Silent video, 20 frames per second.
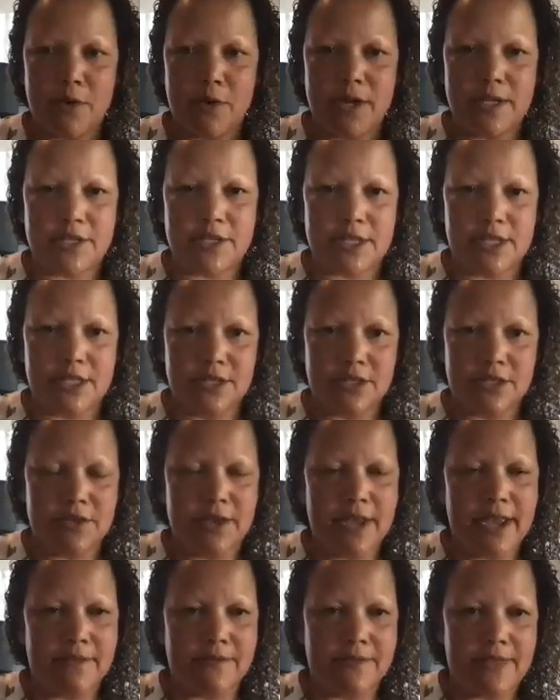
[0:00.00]
questions. So
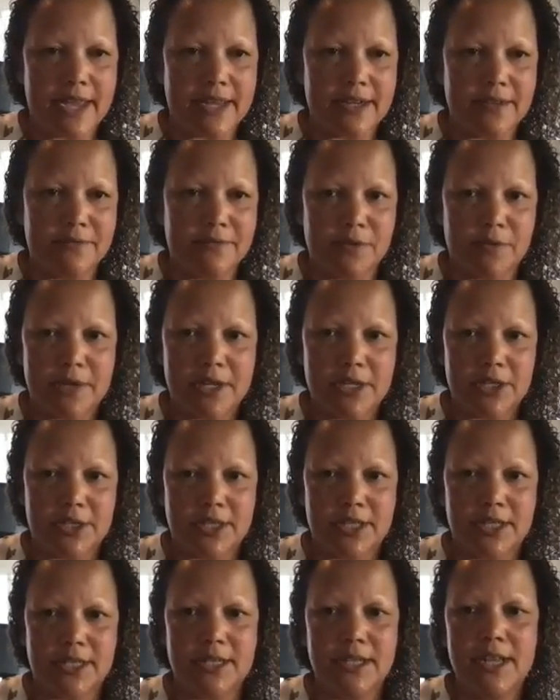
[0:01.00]
you have that
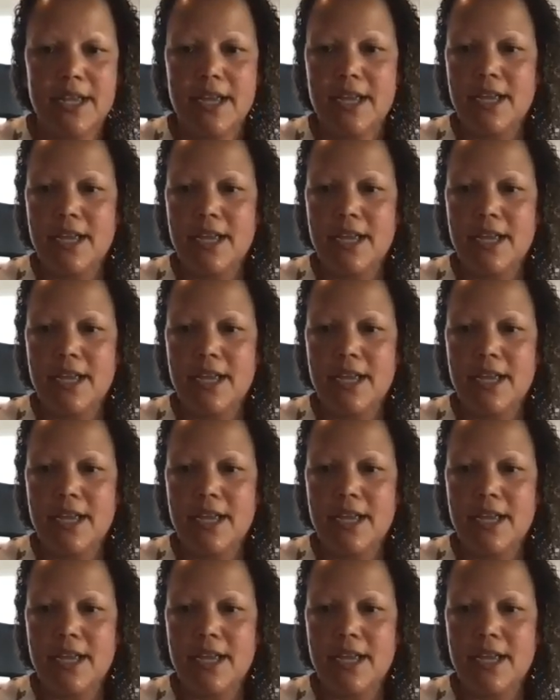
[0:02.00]
information.